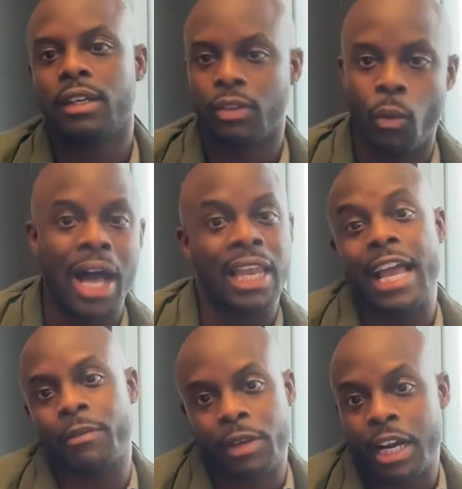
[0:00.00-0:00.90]
while
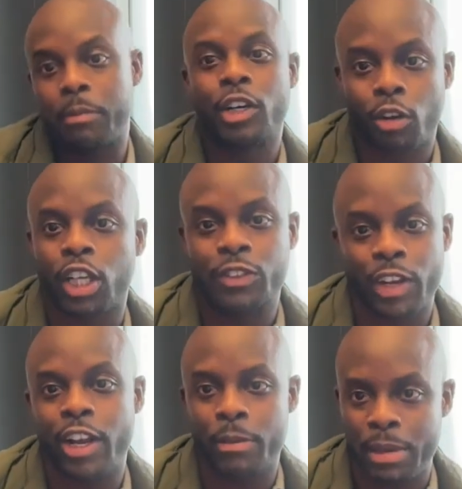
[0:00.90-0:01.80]
I come across
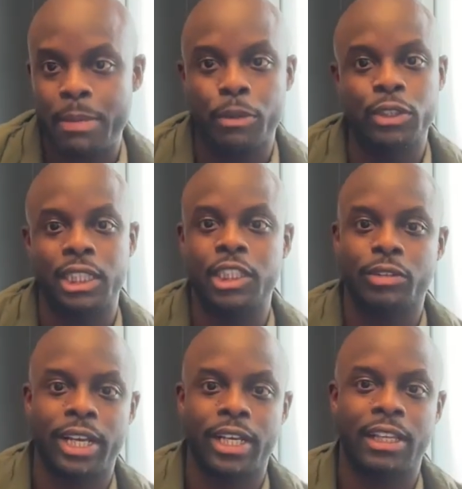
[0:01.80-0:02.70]
very people
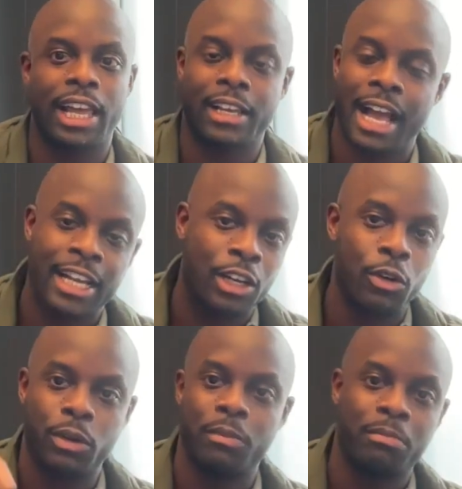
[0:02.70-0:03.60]
centric, like
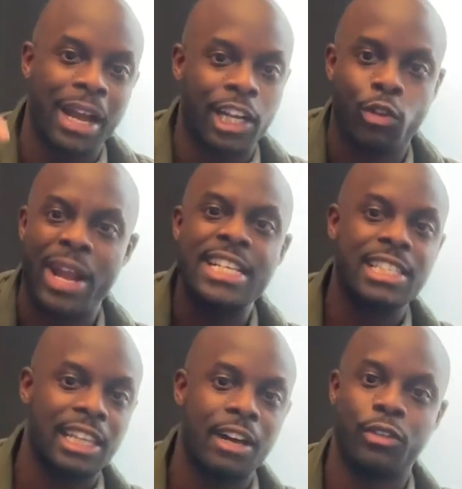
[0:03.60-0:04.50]
my grace
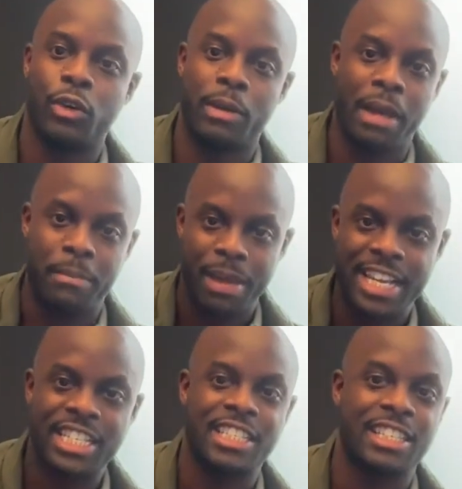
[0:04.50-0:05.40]
level and my
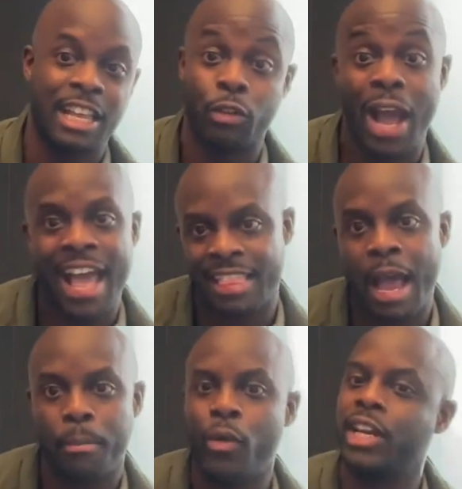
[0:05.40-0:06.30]
patience level at
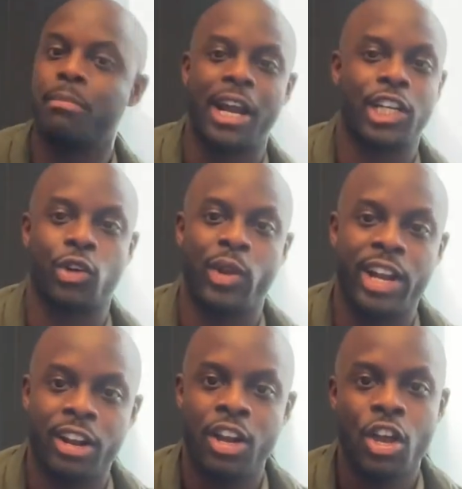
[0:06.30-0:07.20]
that point in my
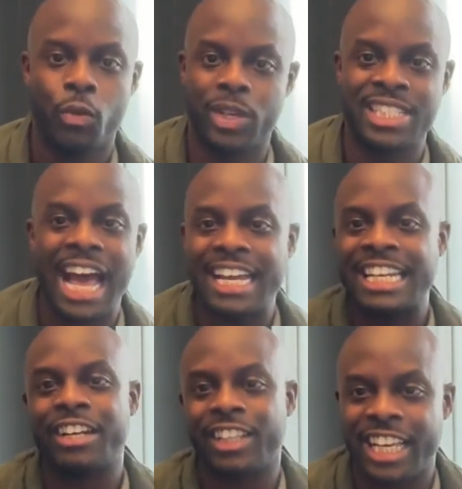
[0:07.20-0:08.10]
career was not
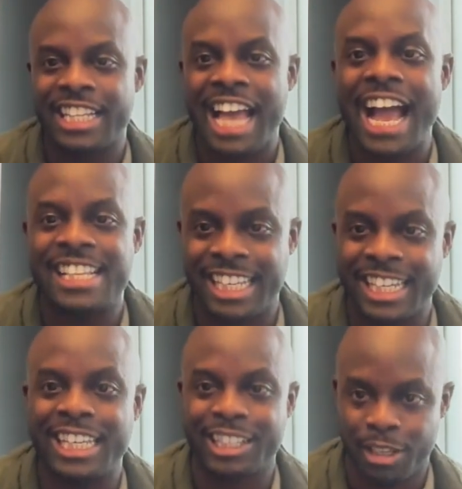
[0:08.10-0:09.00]
nearly as high as it
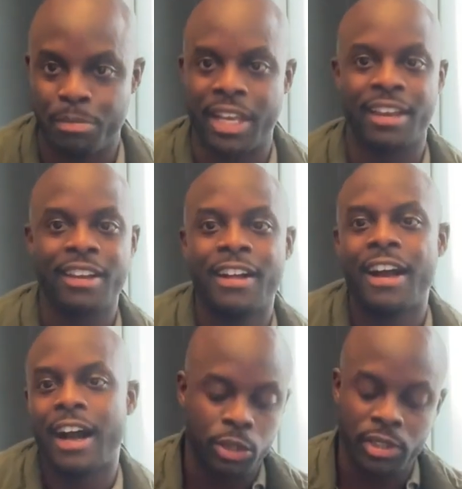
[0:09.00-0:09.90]
needed to be.
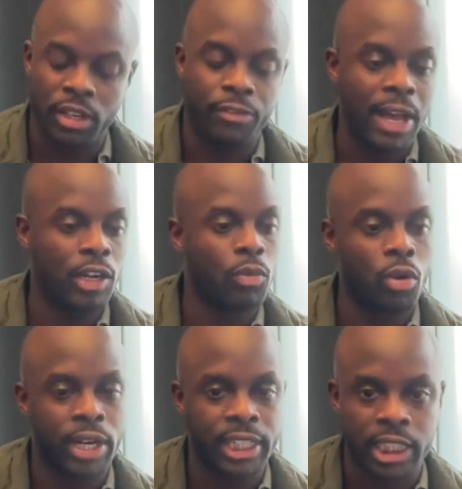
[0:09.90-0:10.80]
She was on a final
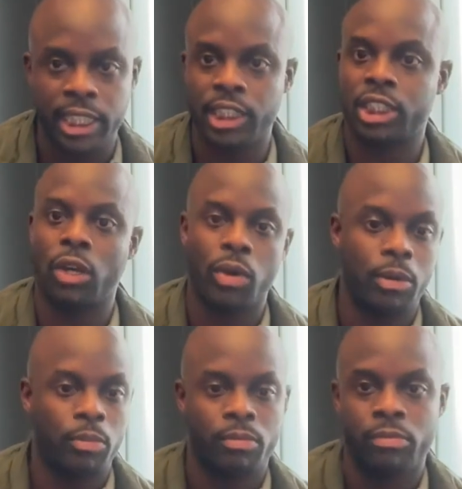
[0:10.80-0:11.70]
warning. She didn't show
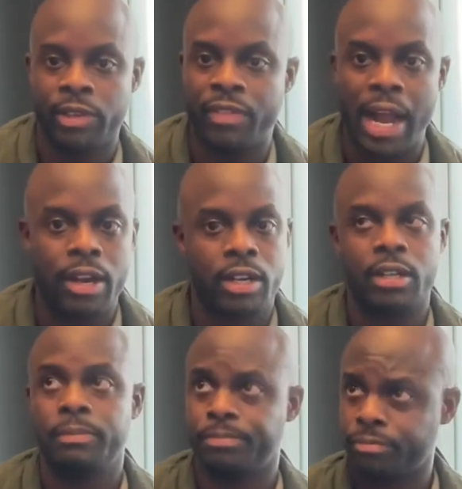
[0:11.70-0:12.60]
up. We fired
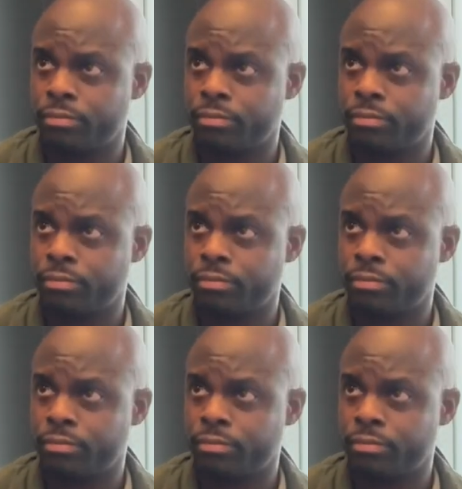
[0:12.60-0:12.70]
her.